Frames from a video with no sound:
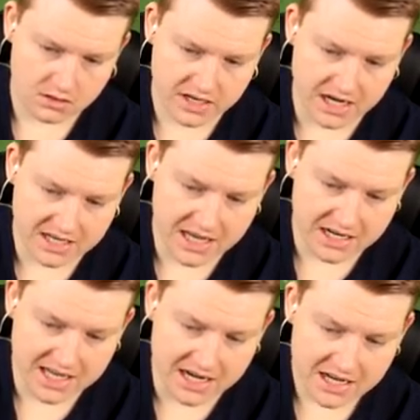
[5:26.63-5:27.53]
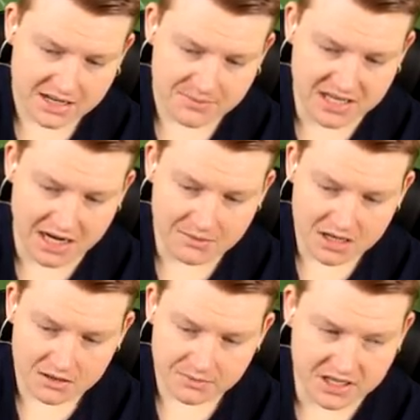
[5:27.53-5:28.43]
Oh, get it, get it, get it. Pick it
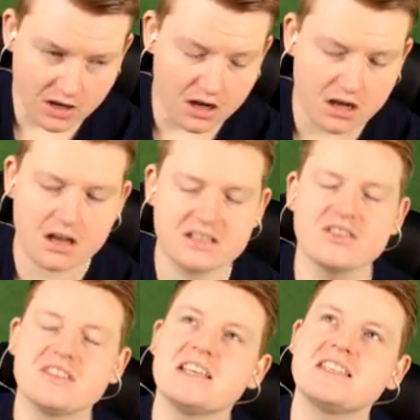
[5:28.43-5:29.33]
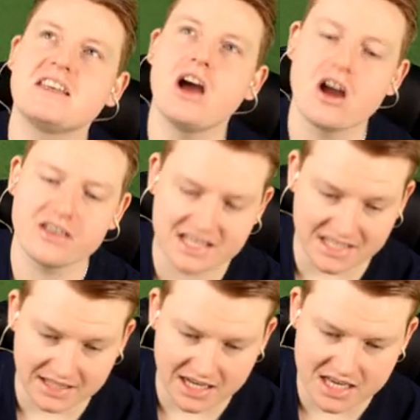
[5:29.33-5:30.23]
up. Pick it. Oh, it's not six to go. That's
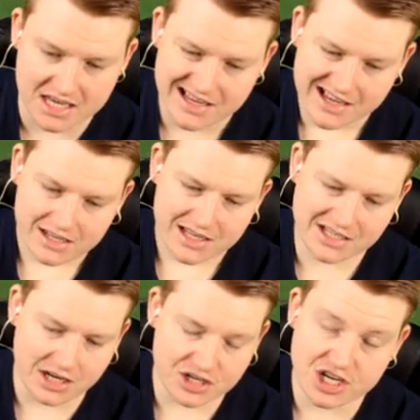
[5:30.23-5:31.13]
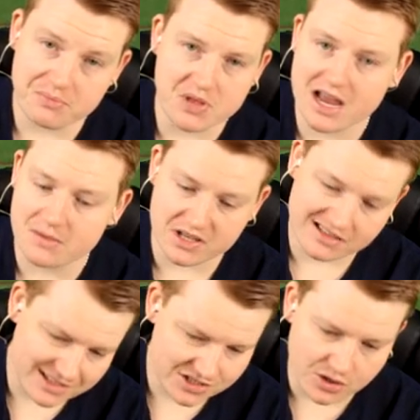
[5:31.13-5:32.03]
unlucky. It's kind of shit play,
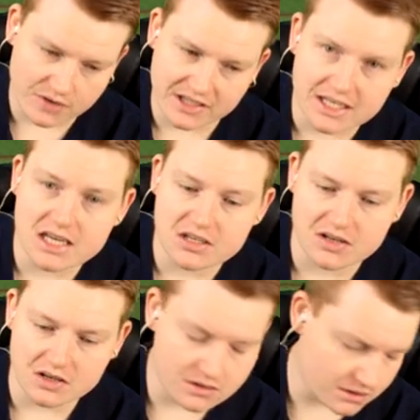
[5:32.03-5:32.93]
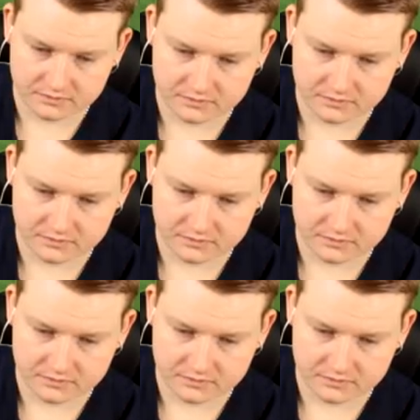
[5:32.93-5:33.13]
but sort of unlucky too.